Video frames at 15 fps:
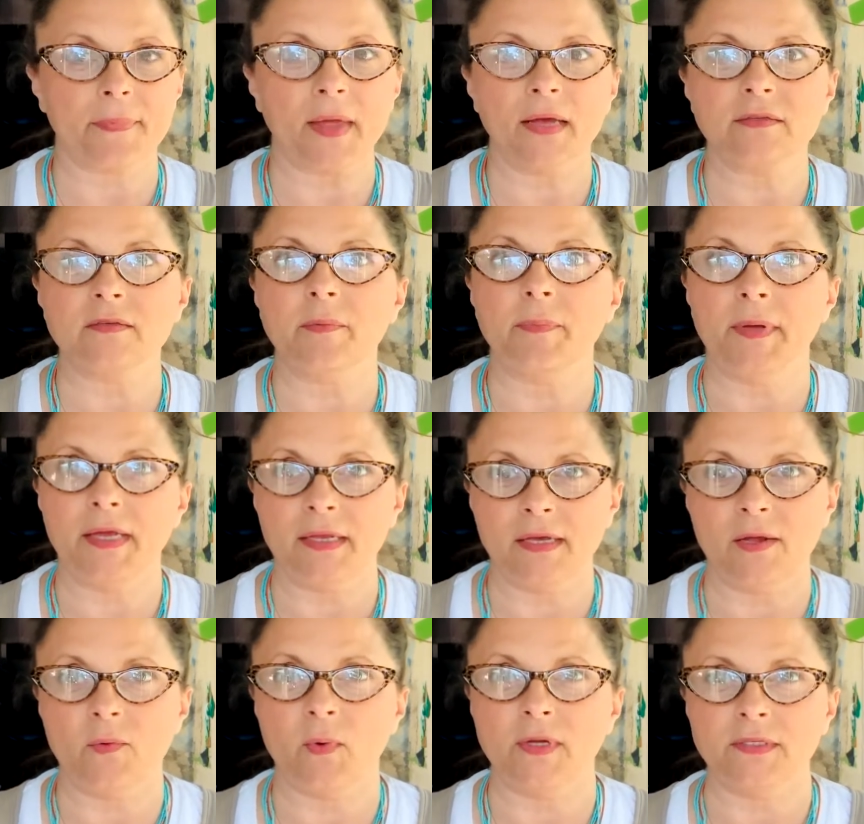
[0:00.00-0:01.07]
its
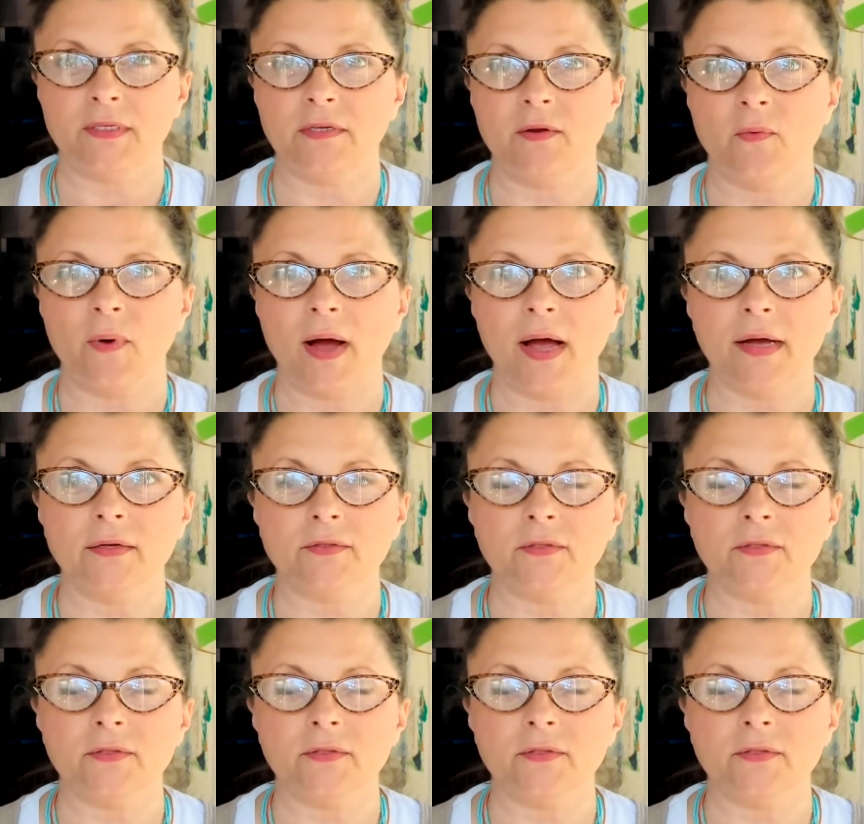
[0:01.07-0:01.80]
opinion once in a while,